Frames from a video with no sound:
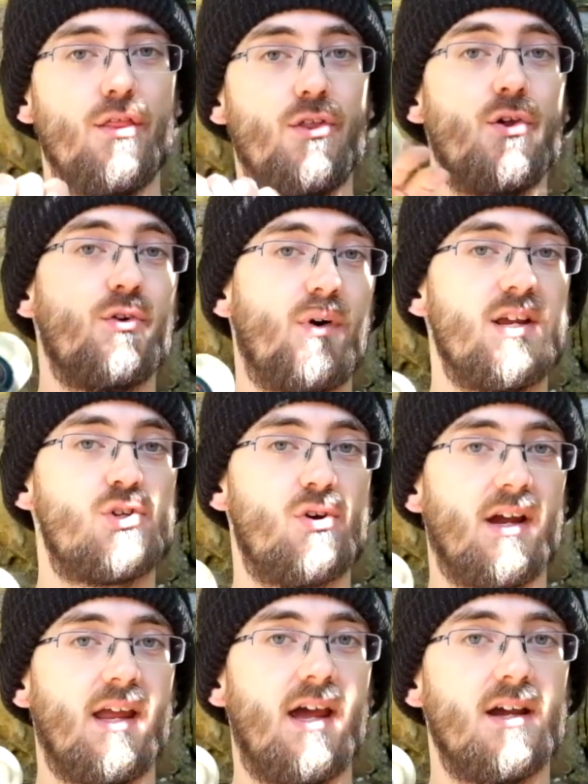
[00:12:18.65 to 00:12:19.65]
other
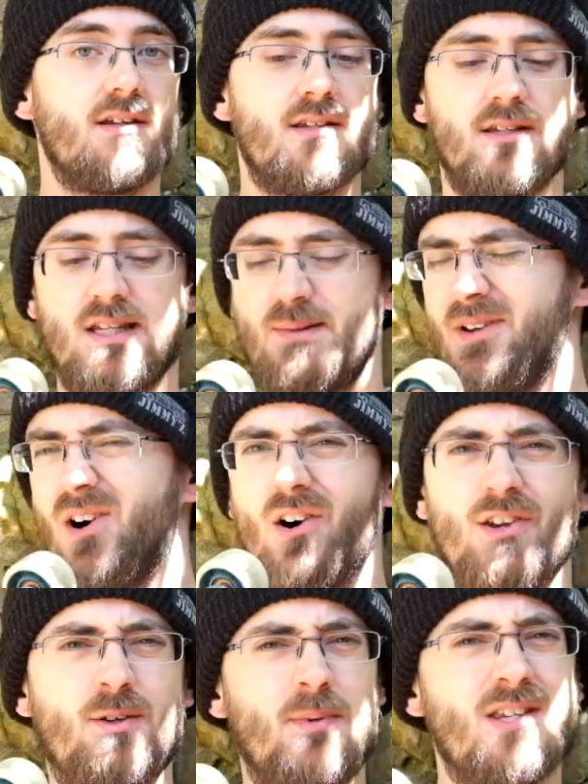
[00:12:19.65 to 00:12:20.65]
Racetrack X. It's a bit
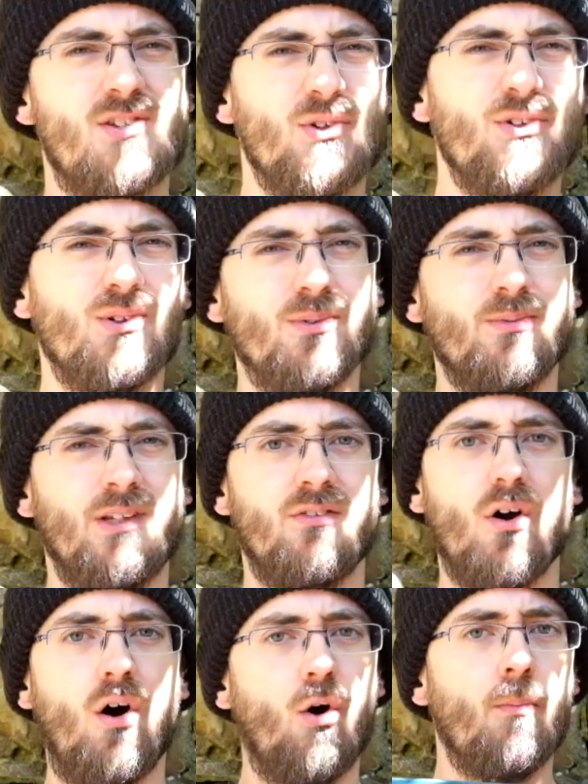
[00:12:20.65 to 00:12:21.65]
harder to be subtle when you've
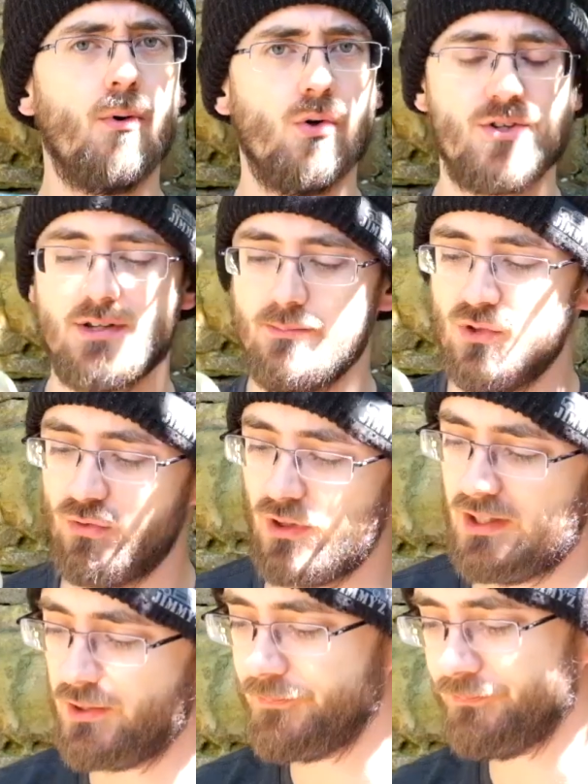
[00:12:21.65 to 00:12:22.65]
got whole boards to move
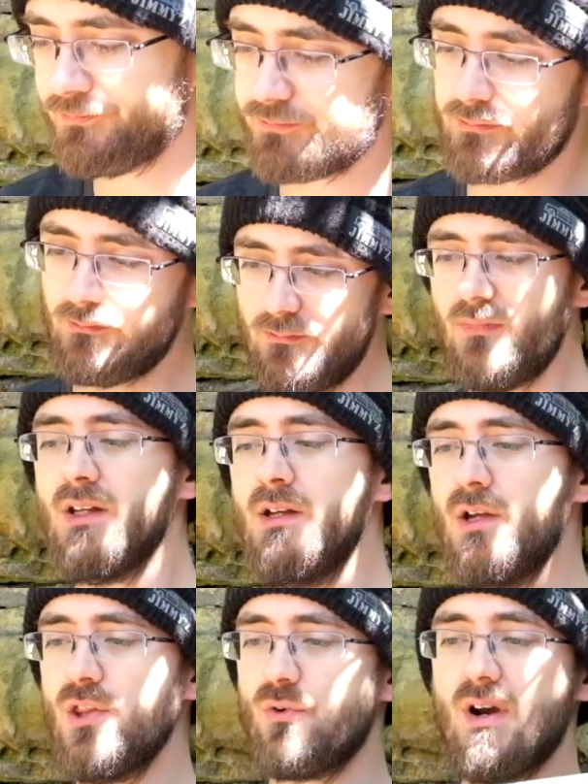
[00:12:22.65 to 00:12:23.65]
around.
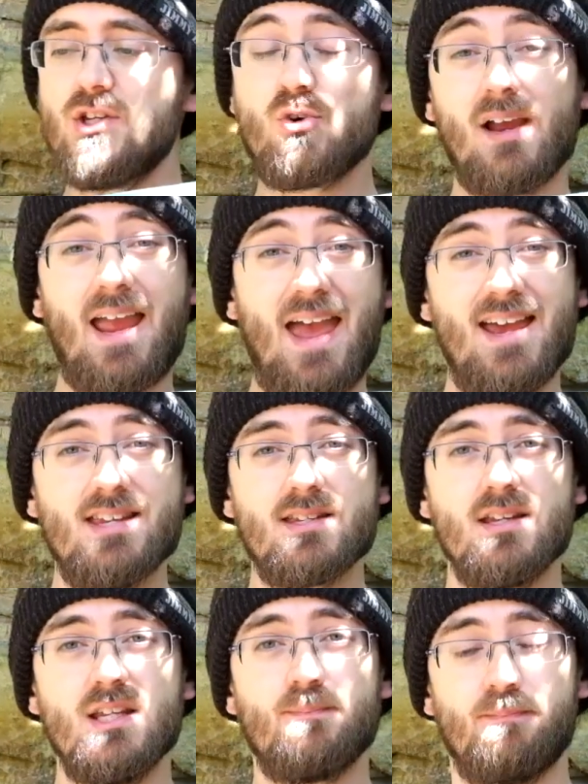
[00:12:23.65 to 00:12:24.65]
The Racetrack
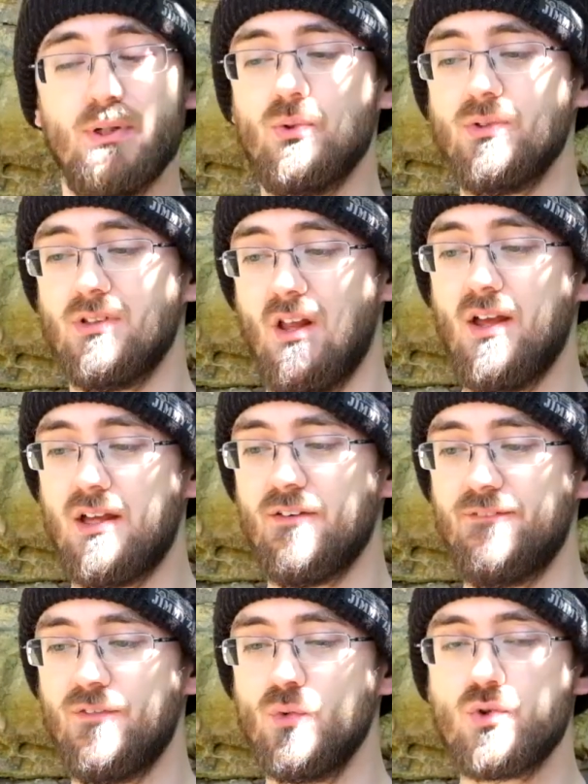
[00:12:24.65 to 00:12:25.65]
S is built like a full